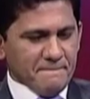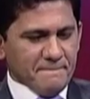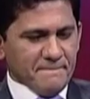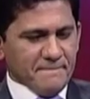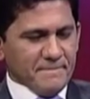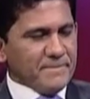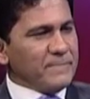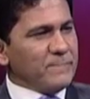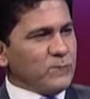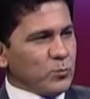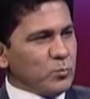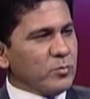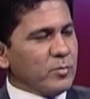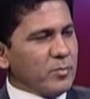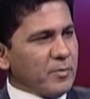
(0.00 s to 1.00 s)
doing
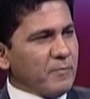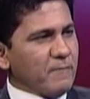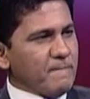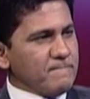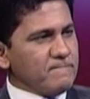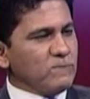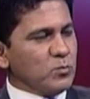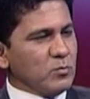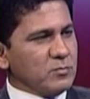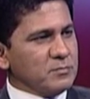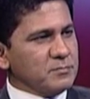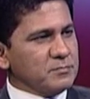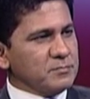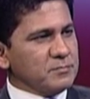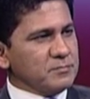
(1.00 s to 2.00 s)
anything. So,
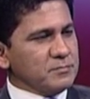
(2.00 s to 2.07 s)
we need